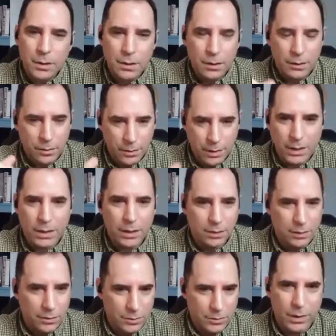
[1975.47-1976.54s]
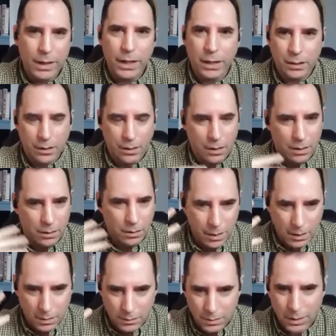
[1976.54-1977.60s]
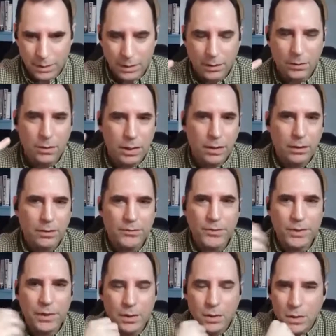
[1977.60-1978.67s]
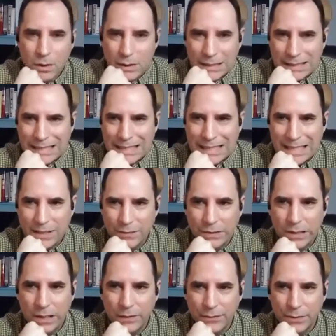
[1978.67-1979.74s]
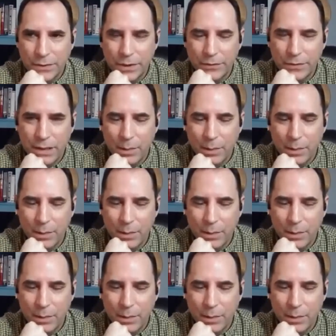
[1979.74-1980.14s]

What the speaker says: their eating, their training, their, how they look, how they feel, all this kind of stuff. So everything